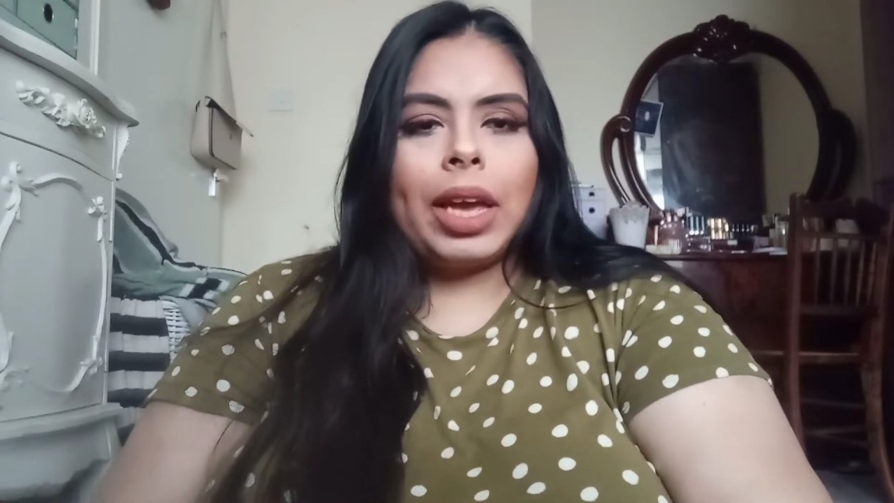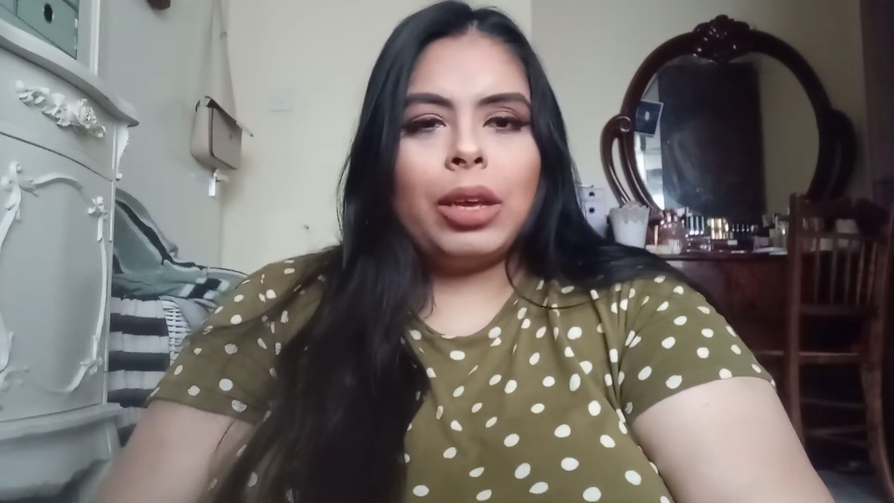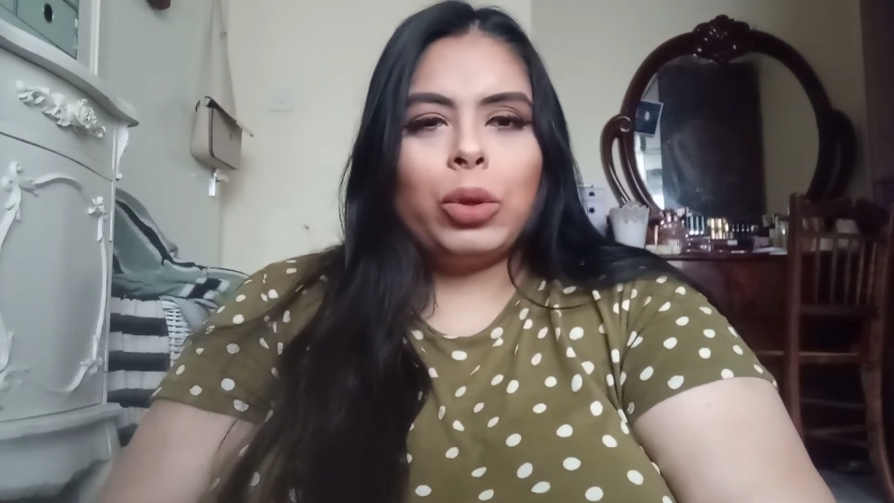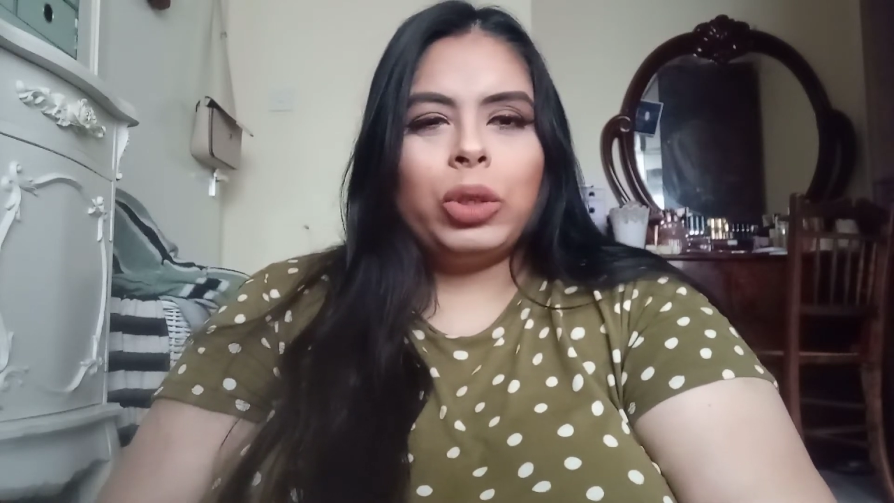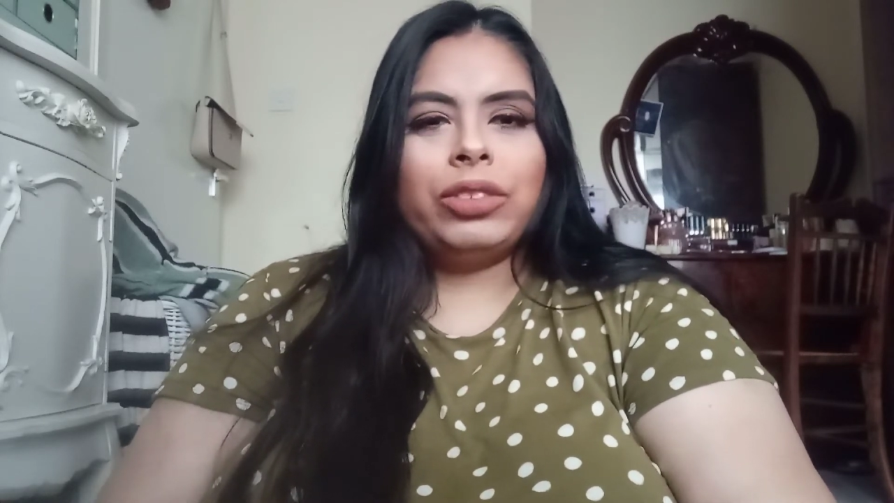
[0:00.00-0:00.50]
a
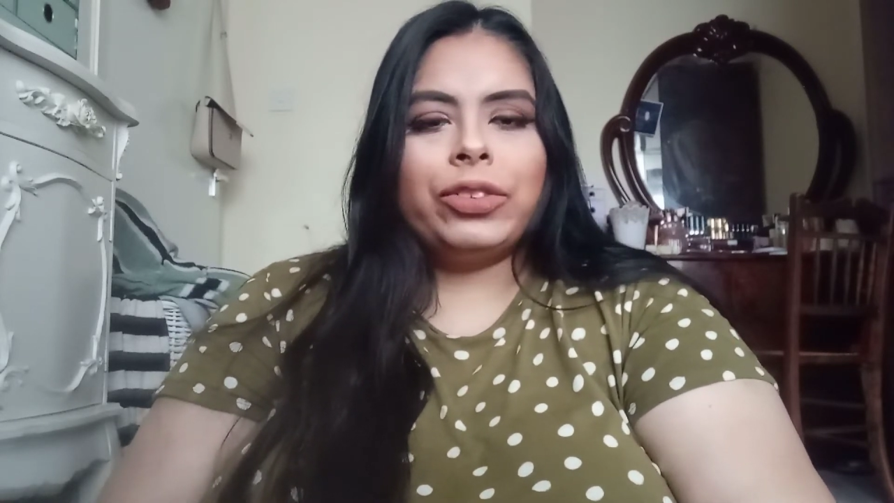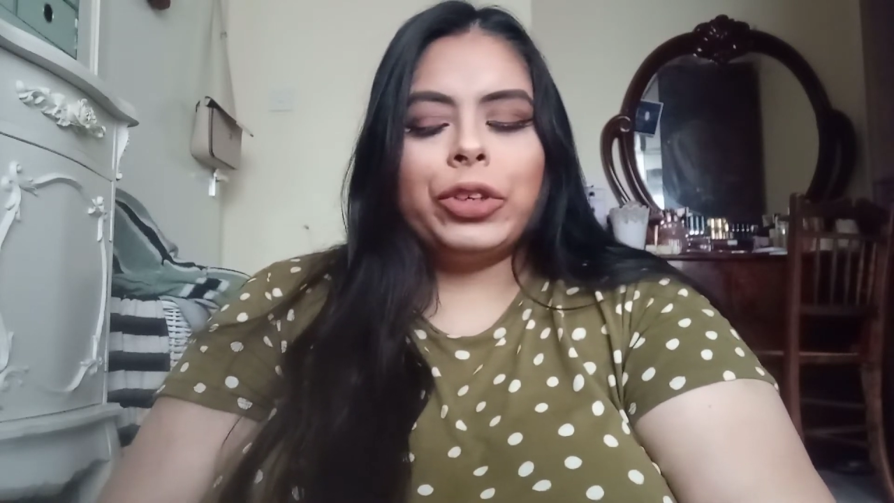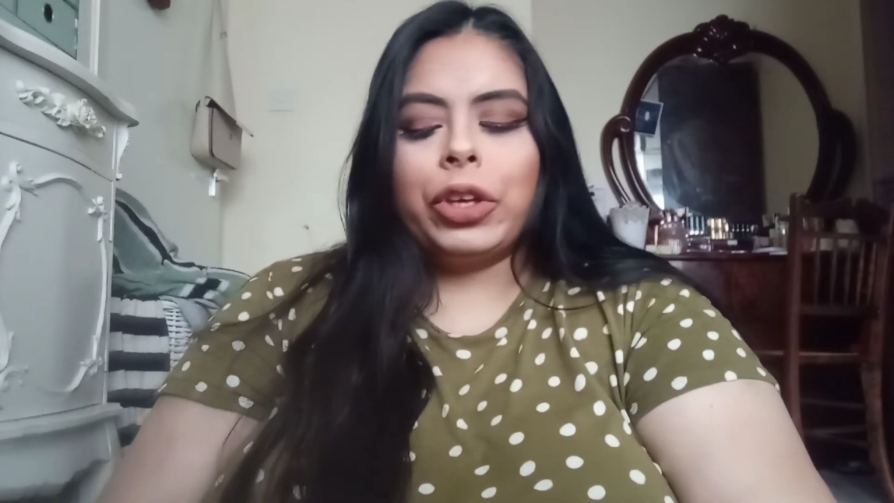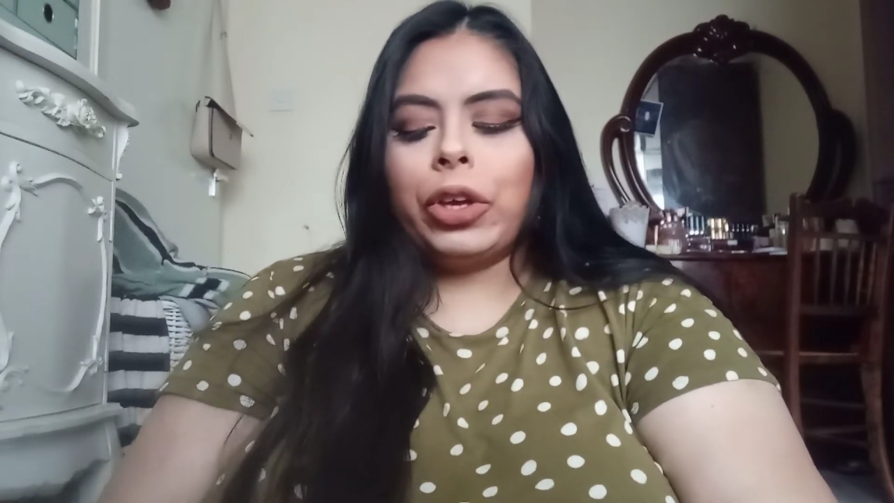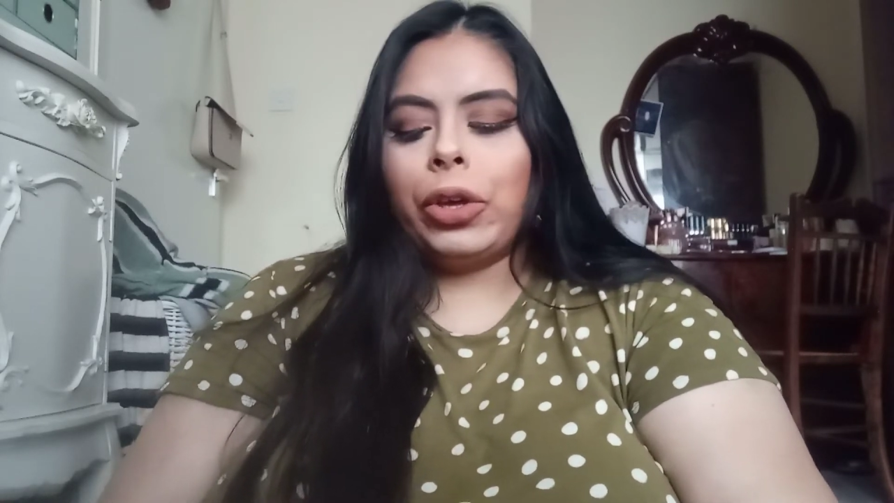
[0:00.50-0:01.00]
haul for
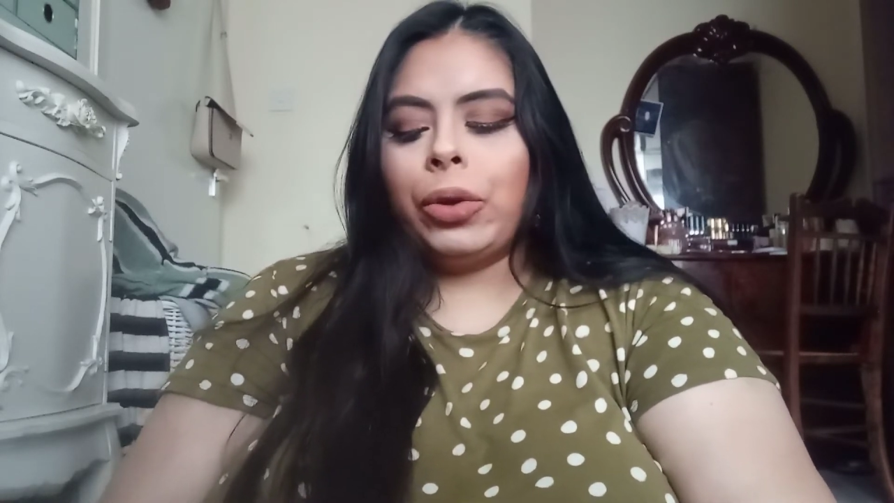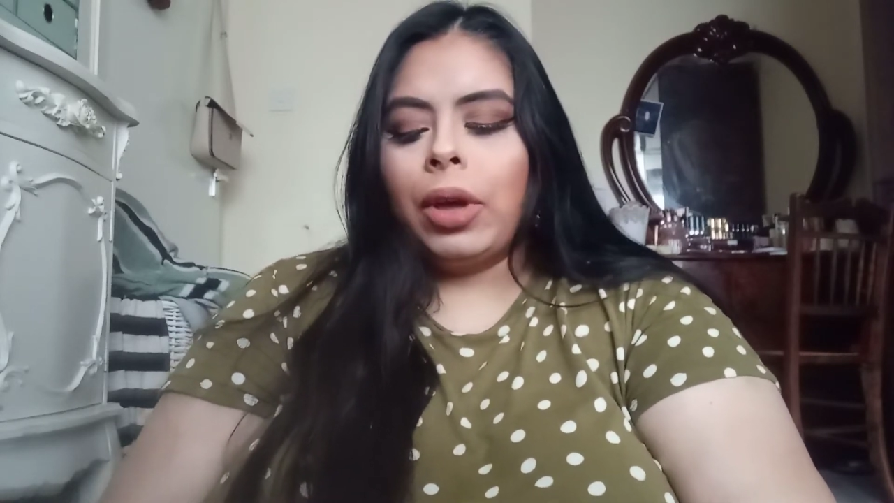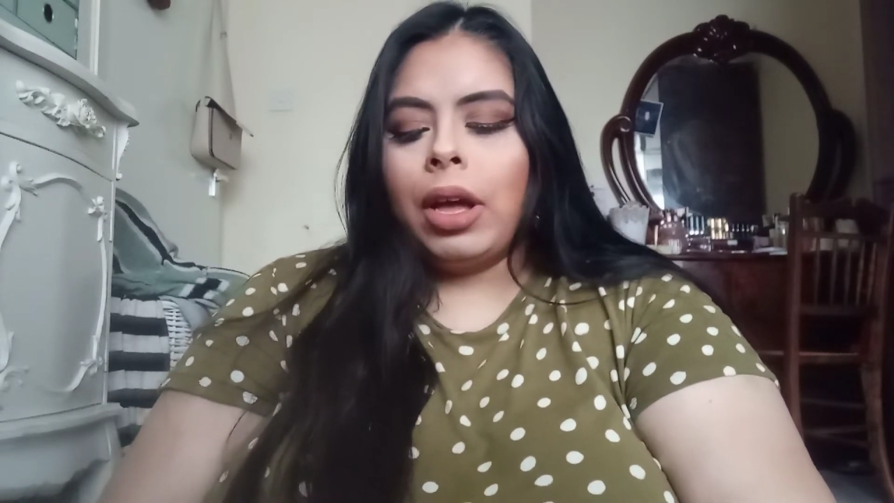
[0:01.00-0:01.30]
you.